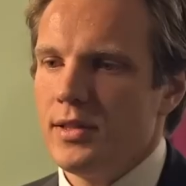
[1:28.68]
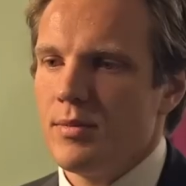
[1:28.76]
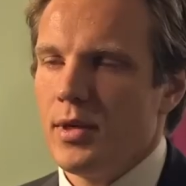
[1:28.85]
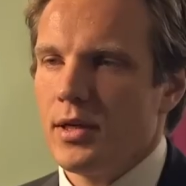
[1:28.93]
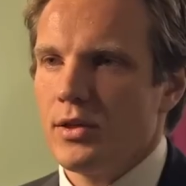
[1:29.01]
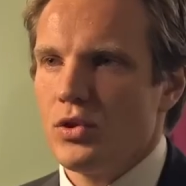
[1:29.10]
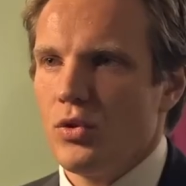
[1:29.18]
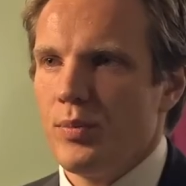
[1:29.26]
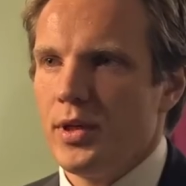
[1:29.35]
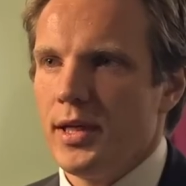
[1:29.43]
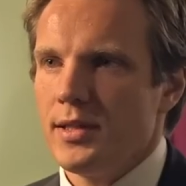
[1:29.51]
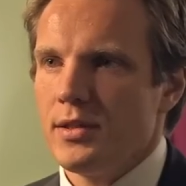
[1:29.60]
These markers should
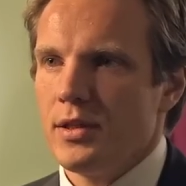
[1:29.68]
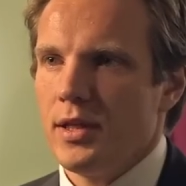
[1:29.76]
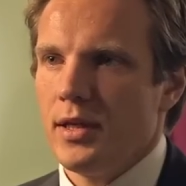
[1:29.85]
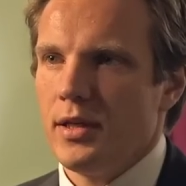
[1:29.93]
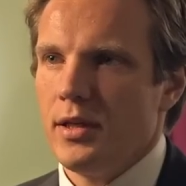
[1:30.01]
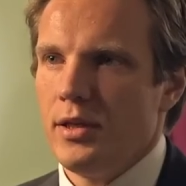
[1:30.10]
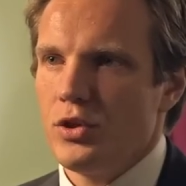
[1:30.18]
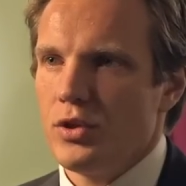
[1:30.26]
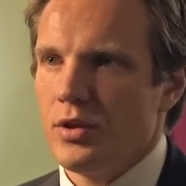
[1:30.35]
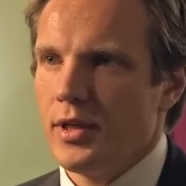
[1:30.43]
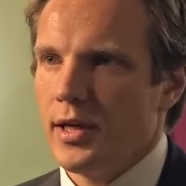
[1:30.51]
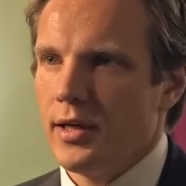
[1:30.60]
be tested at
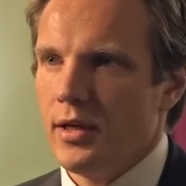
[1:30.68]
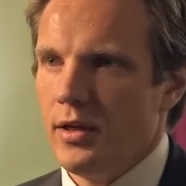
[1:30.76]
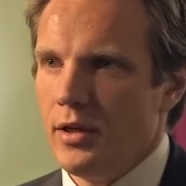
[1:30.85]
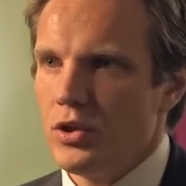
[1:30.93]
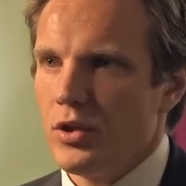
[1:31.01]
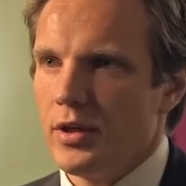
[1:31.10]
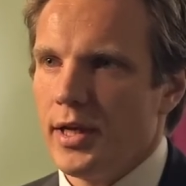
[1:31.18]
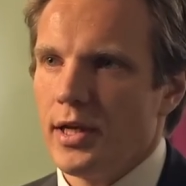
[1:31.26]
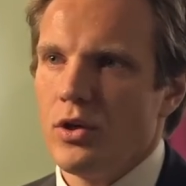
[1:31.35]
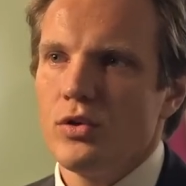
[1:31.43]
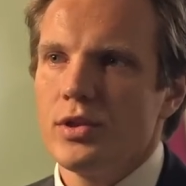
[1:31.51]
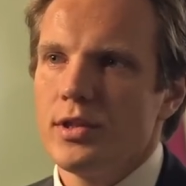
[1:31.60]
initial
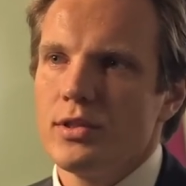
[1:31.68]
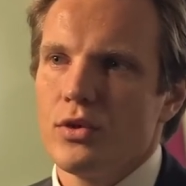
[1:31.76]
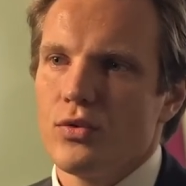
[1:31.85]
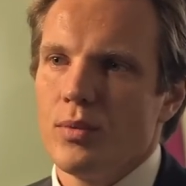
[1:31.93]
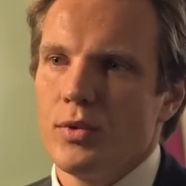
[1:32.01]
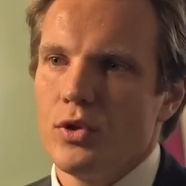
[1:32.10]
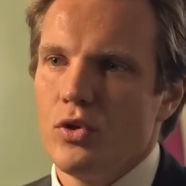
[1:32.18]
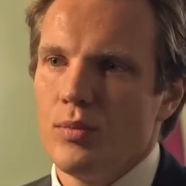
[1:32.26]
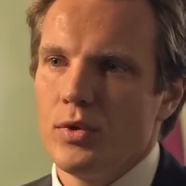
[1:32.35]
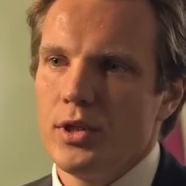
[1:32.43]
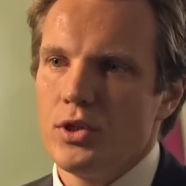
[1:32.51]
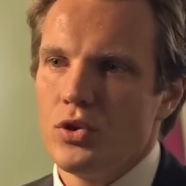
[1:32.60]
diagnosis, so from the
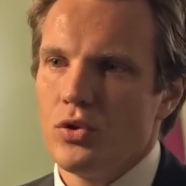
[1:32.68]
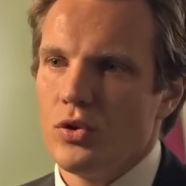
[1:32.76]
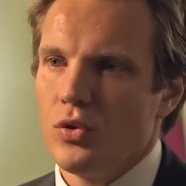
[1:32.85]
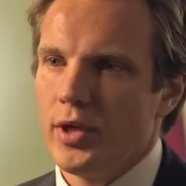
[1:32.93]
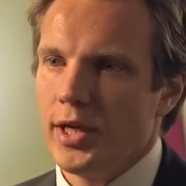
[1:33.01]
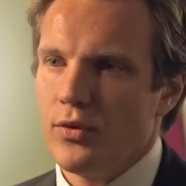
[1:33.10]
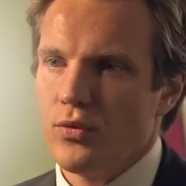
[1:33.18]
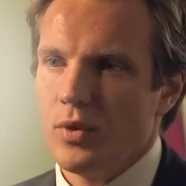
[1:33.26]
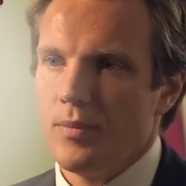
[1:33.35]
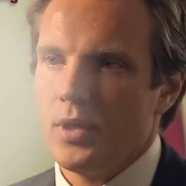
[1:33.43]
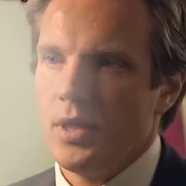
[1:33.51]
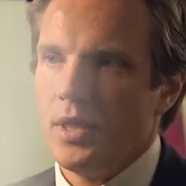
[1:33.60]
tumor tissue you get from